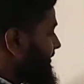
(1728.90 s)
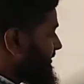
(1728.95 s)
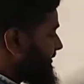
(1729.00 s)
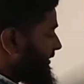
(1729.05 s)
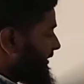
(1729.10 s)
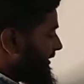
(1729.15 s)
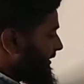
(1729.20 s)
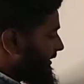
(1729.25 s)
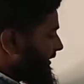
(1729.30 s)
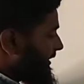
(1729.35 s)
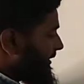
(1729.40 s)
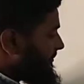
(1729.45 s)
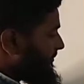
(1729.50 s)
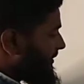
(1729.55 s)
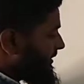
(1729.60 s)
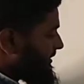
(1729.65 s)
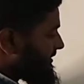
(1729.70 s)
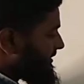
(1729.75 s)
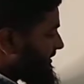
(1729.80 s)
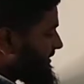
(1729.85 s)
the
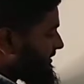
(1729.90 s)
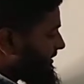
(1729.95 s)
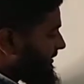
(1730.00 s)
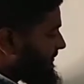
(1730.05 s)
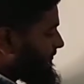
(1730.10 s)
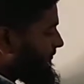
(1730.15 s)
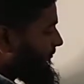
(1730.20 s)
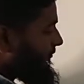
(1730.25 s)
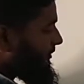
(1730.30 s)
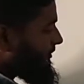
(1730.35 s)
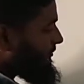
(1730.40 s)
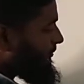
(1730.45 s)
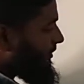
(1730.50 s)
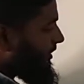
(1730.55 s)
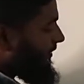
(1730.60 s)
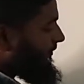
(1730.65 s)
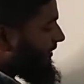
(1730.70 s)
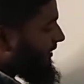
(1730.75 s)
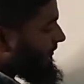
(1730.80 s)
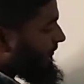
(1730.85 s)
number system, which you
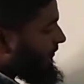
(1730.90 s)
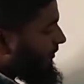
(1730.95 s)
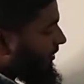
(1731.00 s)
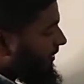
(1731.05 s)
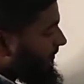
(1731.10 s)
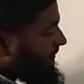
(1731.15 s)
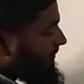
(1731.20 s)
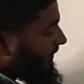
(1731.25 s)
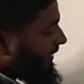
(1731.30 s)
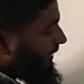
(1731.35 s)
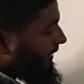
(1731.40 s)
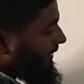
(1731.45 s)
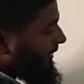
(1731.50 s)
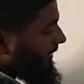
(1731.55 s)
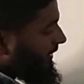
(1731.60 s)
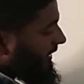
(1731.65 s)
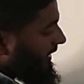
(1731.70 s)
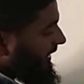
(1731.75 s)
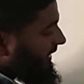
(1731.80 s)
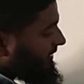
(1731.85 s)
cover from
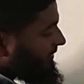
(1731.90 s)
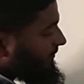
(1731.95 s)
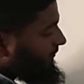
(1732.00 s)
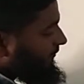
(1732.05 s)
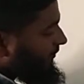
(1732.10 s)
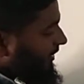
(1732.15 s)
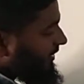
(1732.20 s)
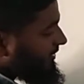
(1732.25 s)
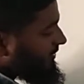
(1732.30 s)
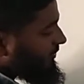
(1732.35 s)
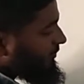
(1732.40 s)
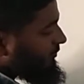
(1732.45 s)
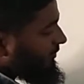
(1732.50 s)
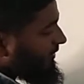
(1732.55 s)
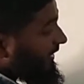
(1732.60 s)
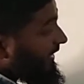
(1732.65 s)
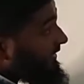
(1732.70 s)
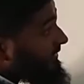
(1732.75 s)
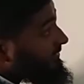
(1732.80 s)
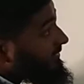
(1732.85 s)
class 1st to
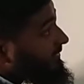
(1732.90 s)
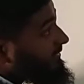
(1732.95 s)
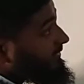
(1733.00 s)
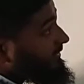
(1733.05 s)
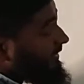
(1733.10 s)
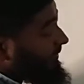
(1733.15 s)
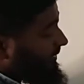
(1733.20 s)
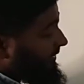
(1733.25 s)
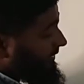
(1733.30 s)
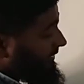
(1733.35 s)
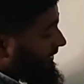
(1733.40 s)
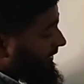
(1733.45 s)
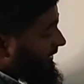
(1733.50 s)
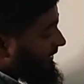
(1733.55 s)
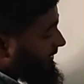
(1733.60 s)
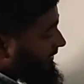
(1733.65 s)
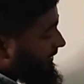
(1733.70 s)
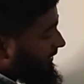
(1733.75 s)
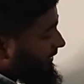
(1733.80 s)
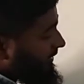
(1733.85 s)
class 7th.
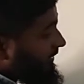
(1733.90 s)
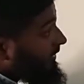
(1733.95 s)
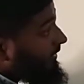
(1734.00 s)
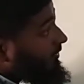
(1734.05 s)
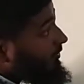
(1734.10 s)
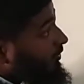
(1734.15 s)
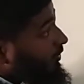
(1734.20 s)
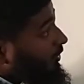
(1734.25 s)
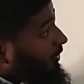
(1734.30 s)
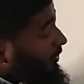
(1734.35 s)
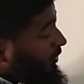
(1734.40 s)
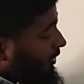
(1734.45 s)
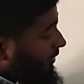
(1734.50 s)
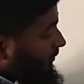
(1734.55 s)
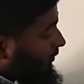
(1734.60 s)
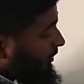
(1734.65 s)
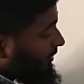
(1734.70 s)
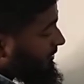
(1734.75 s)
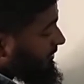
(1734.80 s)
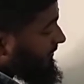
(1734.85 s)
In your
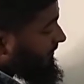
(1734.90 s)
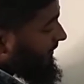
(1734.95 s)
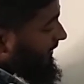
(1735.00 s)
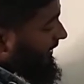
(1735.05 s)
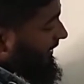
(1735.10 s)
books